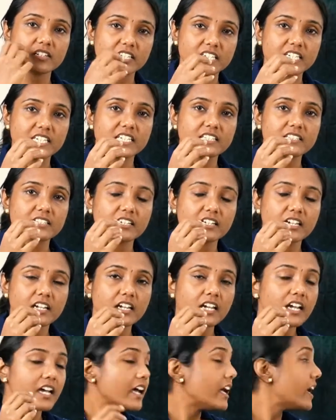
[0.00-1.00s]
teeth,
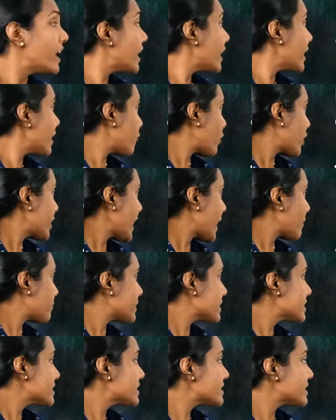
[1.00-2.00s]
what
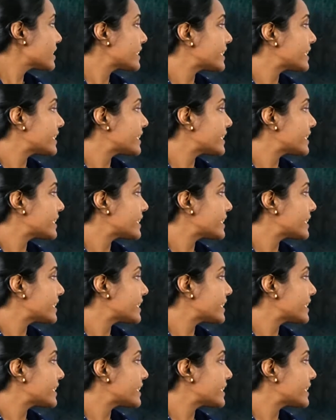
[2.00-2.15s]
happens?